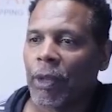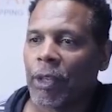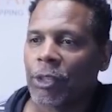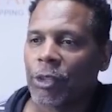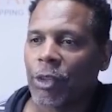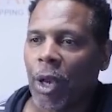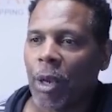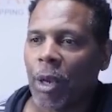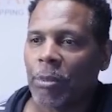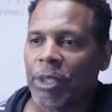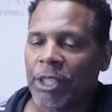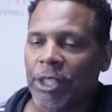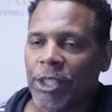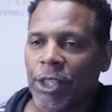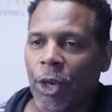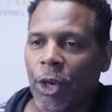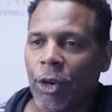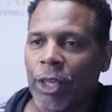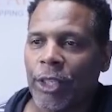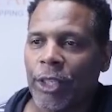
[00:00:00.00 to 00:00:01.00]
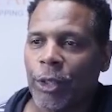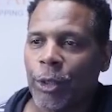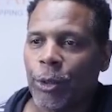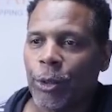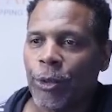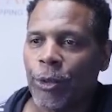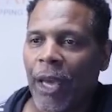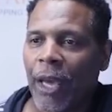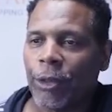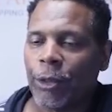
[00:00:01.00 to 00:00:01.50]
So I'm just showing you
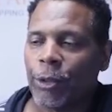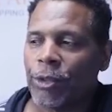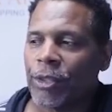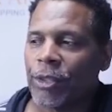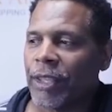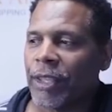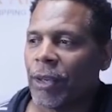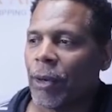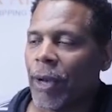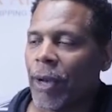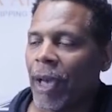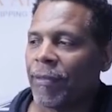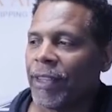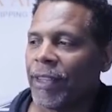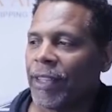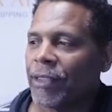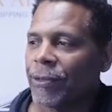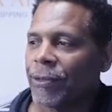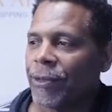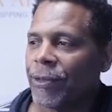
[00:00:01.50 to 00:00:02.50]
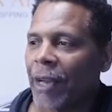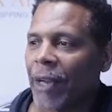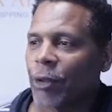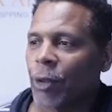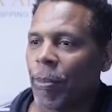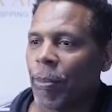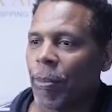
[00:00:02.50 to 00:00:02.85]
that you still have these fractal